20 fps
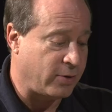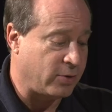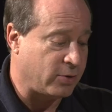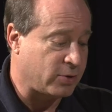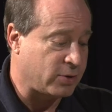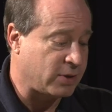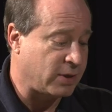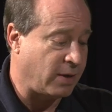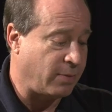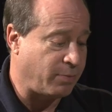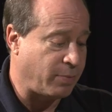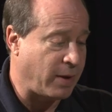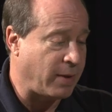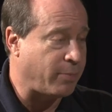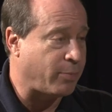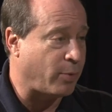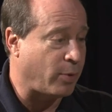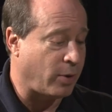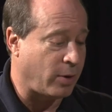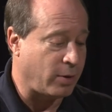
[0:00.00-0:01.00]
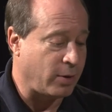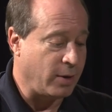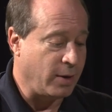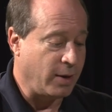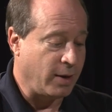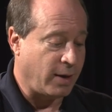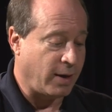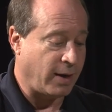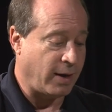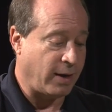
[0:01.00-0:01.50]
you'll see people
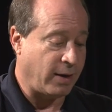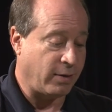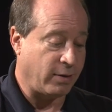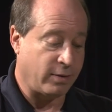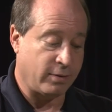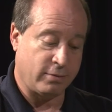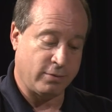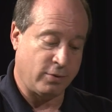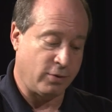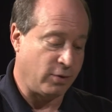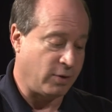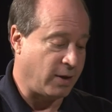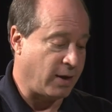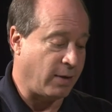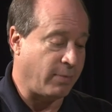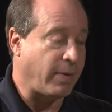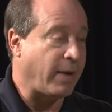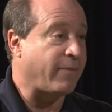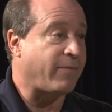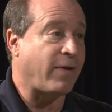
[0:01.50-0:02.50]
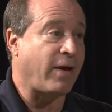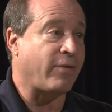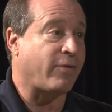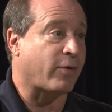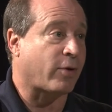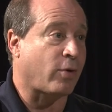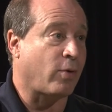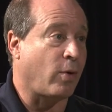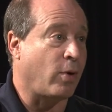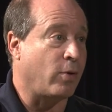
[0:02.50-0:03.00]
uh, you got my favorite
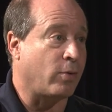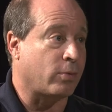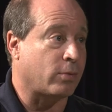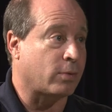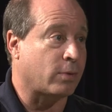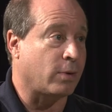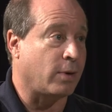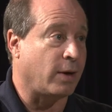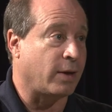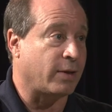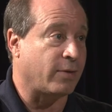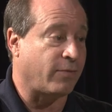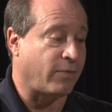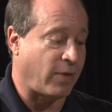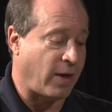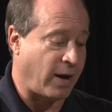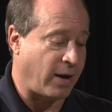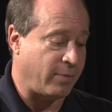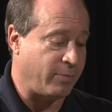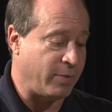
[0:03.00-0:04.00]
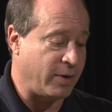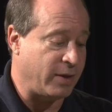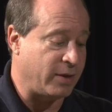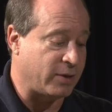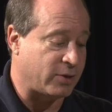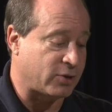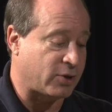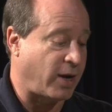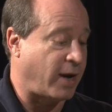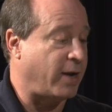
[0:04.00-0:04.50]
quote on the flyer be the
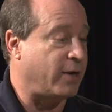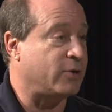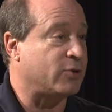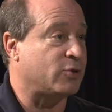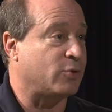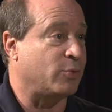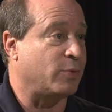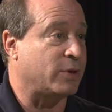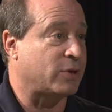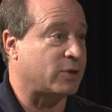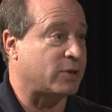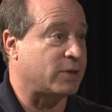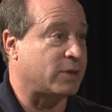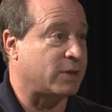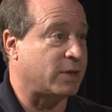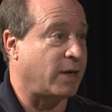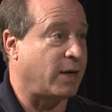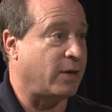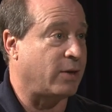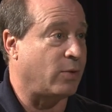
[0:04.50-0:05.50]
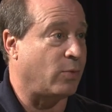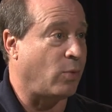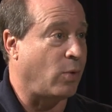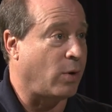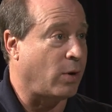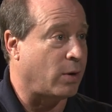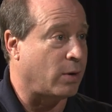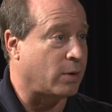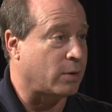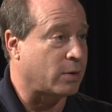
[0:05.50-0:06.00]
change you wish to see in the
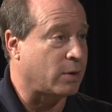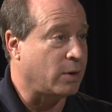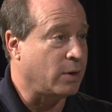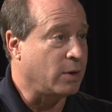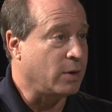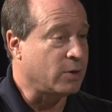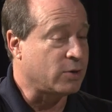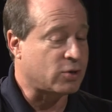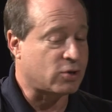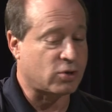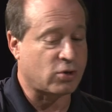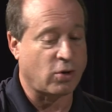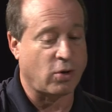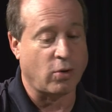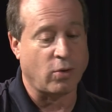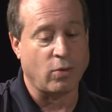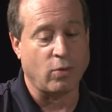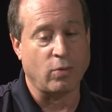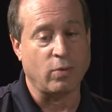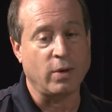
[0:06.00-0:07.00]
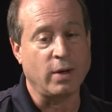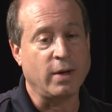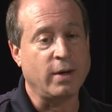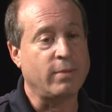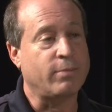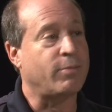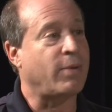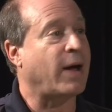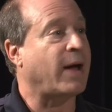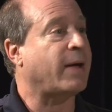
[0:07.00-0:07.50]
world. Yes. So
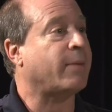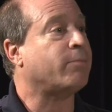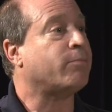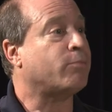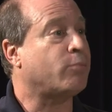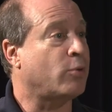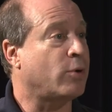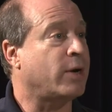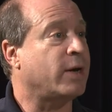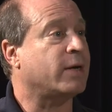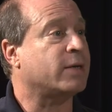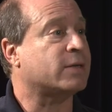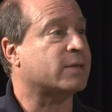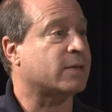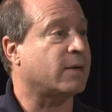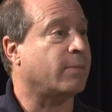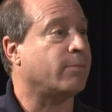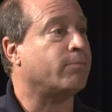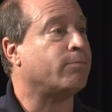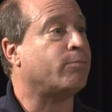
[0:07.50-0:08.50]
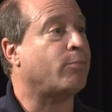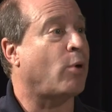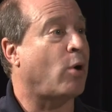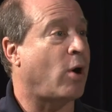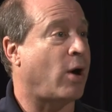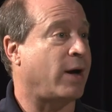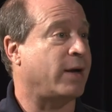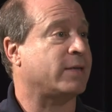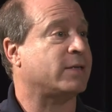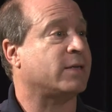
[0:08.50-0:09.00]
by putting some
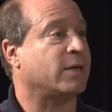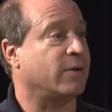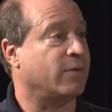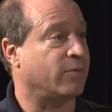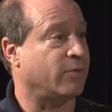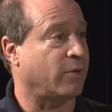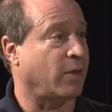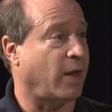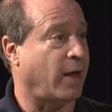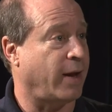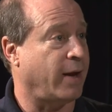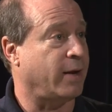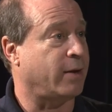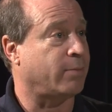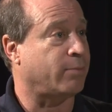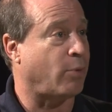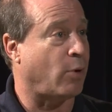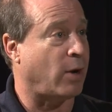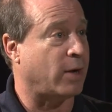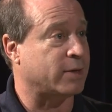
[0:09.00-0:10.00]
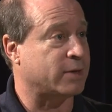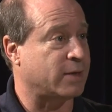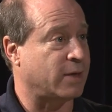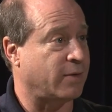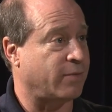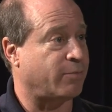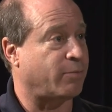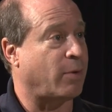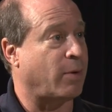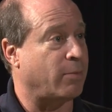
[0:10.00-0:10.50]
positive light,
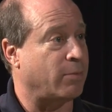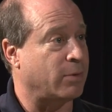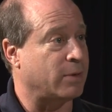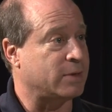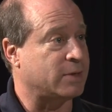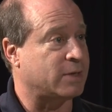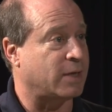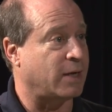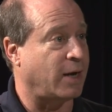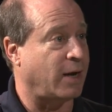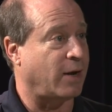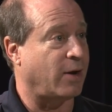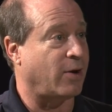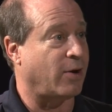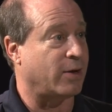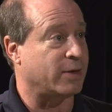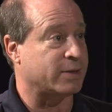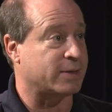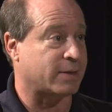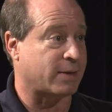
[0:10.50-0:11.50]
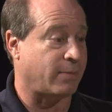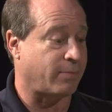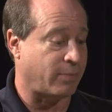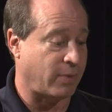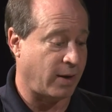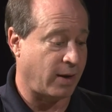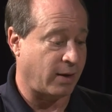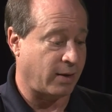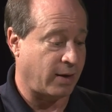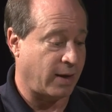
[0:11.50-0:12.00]
positive publicity on
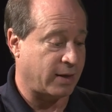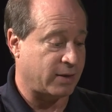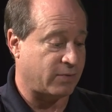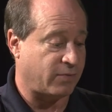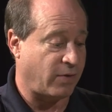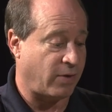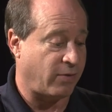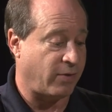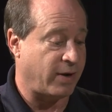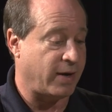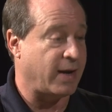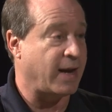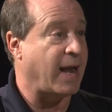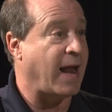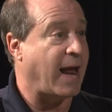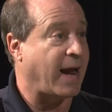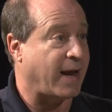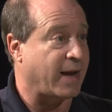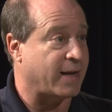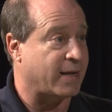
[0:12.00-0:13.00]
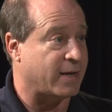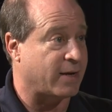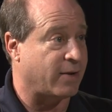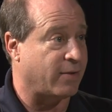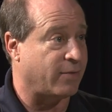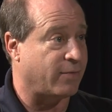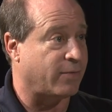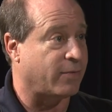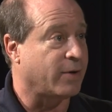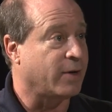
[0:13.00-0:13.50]
something that's very
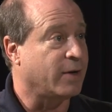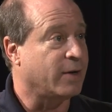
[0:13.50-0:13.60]
negative